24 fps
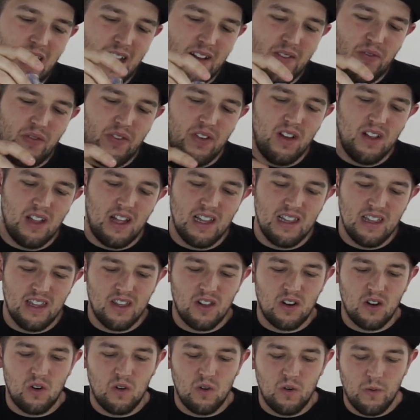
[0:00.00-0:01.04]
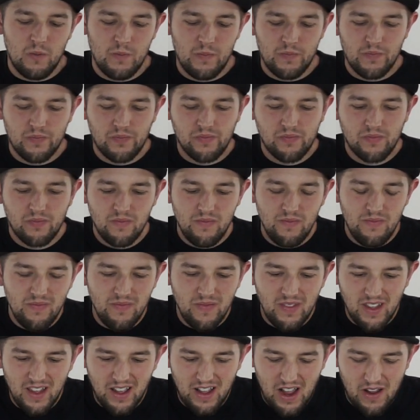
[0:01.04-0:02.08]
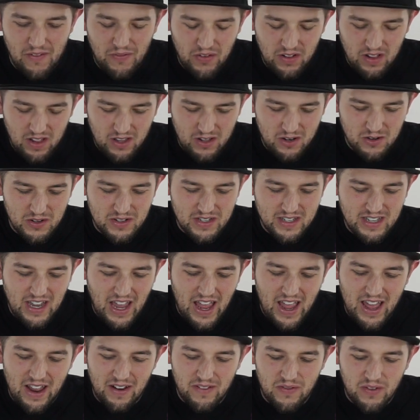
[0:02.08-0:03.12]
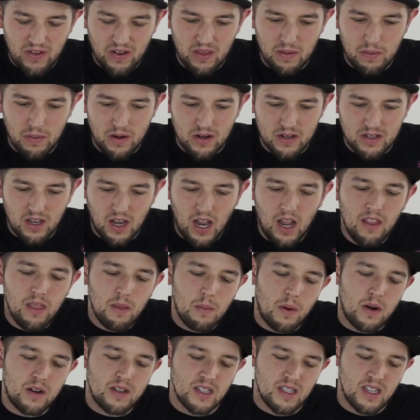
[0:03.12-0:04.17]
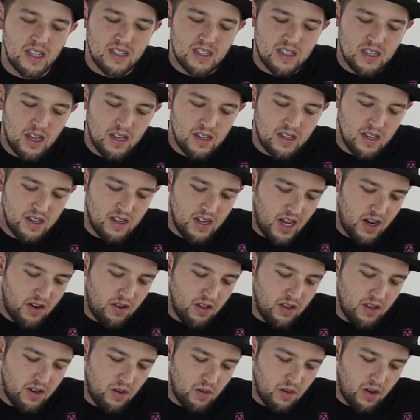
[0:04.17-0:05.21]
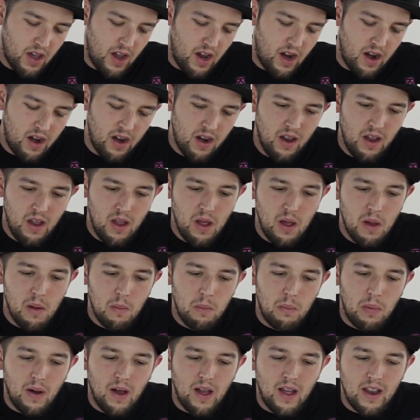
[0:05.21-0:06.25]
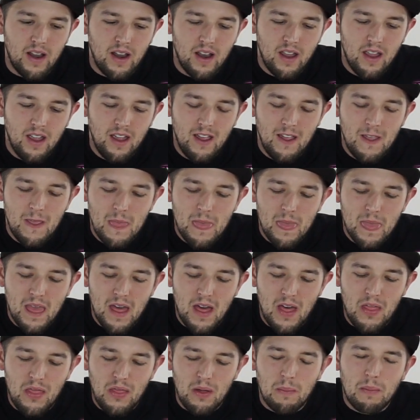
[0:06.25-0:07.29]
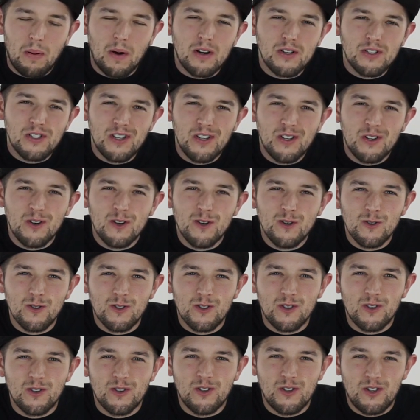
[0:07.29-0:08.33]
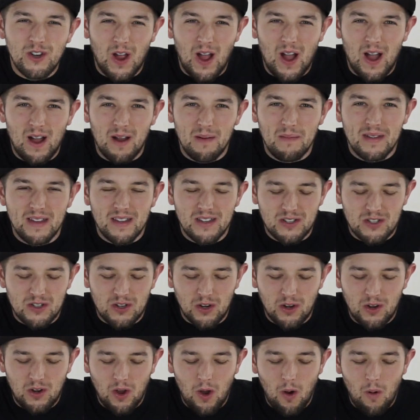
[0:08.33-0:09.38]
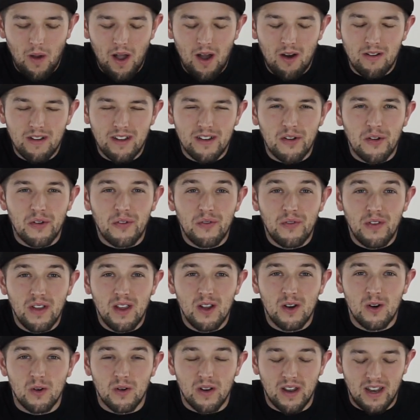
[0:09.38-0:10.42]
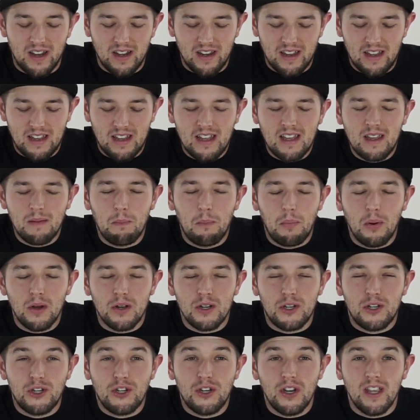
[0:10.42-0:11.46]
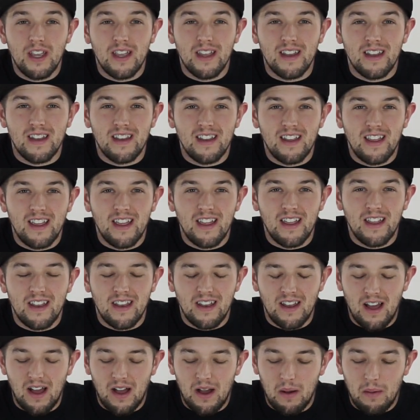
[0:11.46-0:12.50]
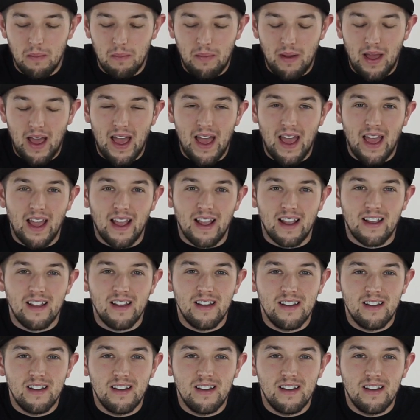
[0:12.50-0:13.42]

I feel a little. I feel a little sad for the person. Not the person that sent it. I really don't care. But the person whose job is to go out in a field and put shit in a bag.